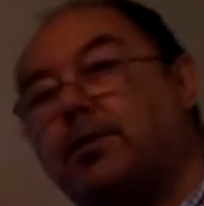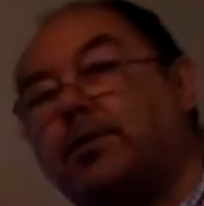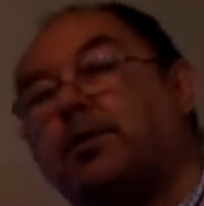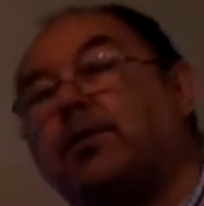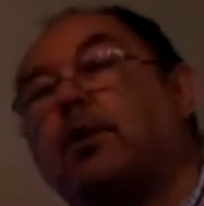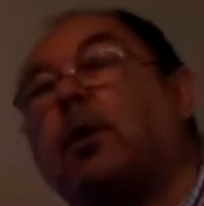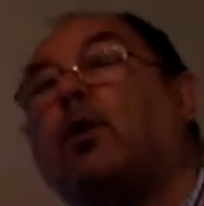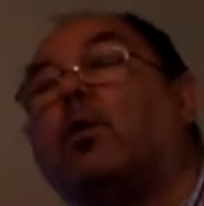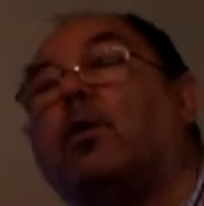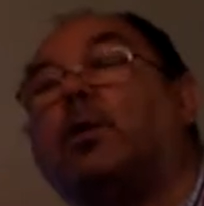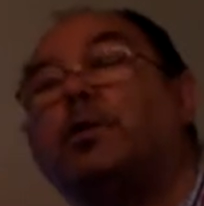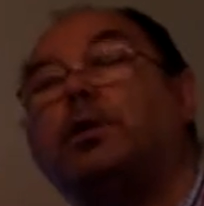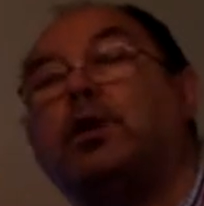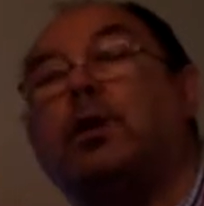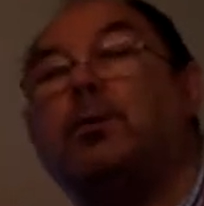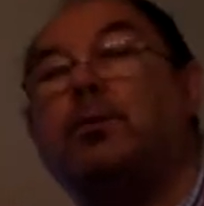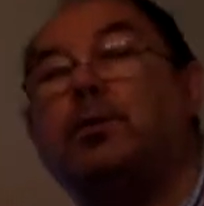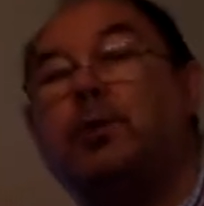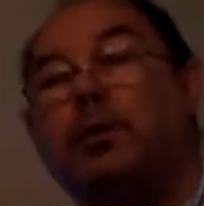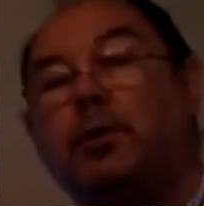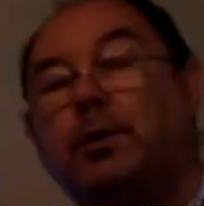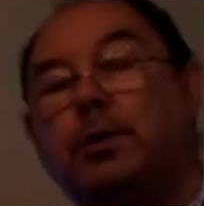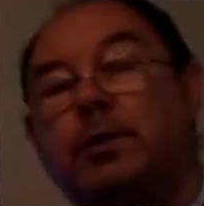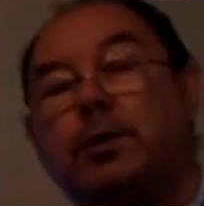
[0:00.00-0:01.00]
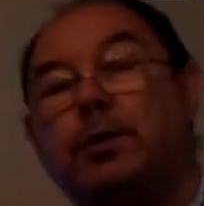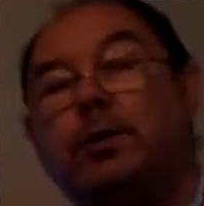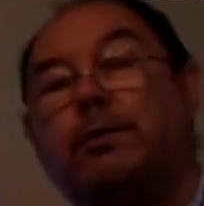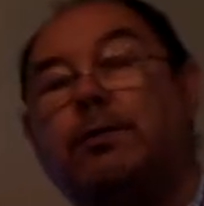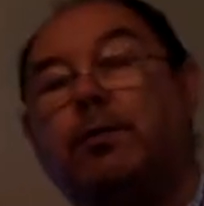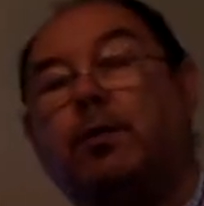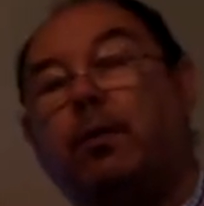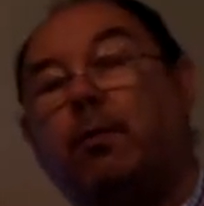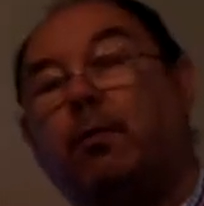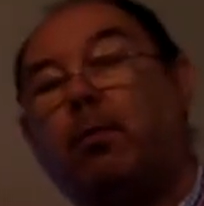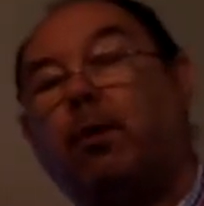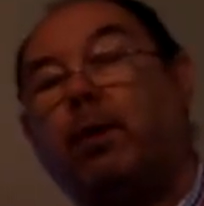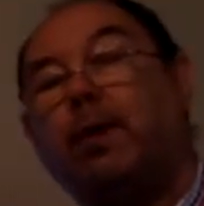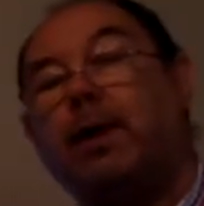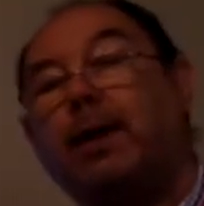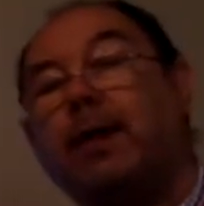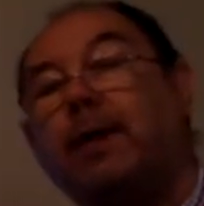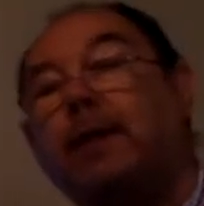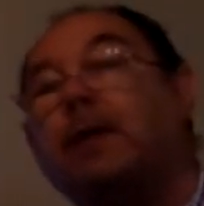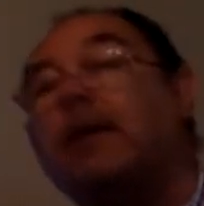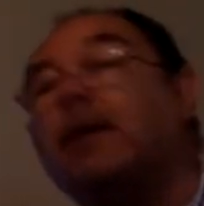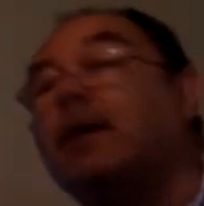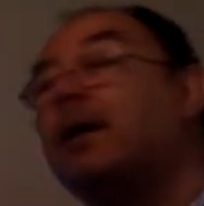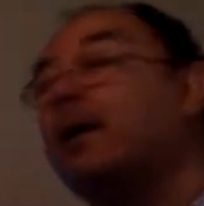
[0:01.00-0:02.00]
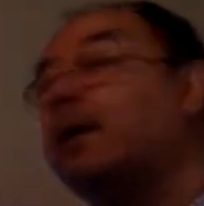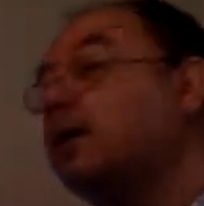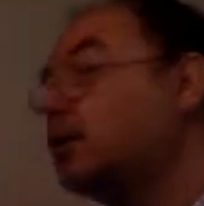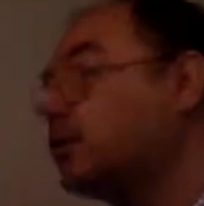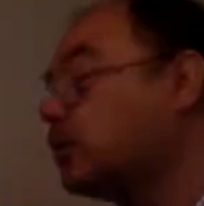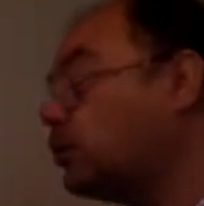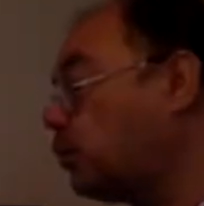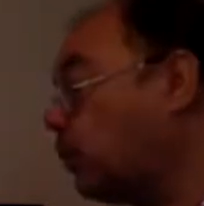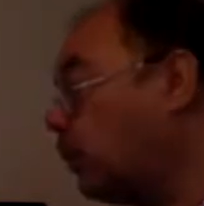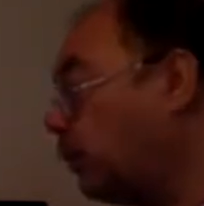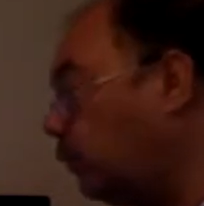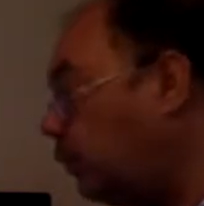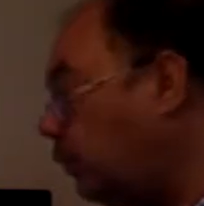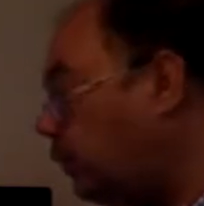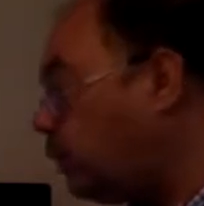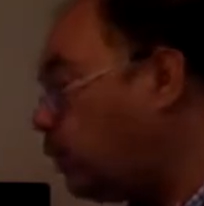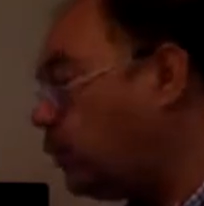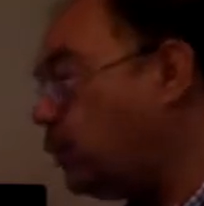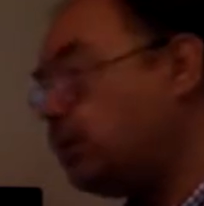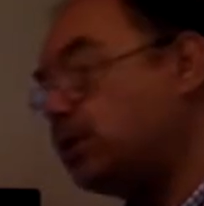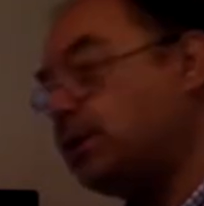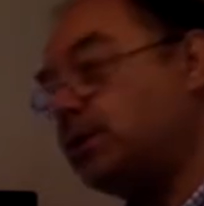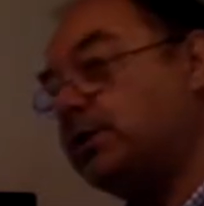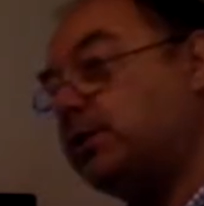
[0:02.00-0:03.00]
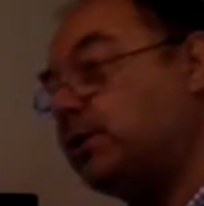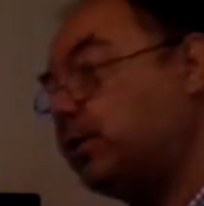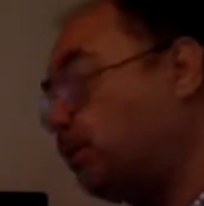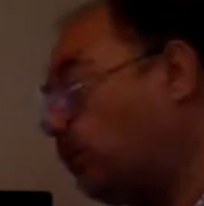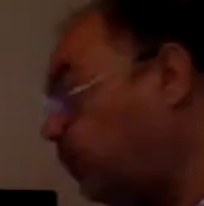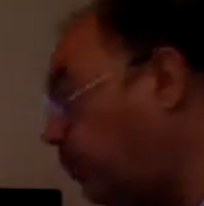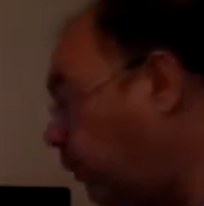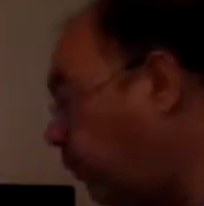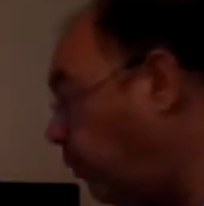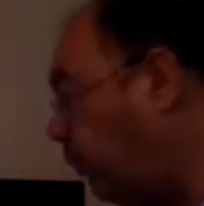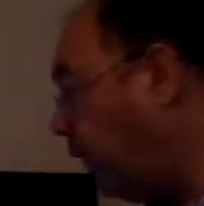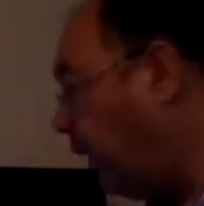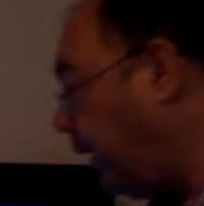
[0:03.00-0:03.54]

there's always the opportunity for a break, so it reduces the number of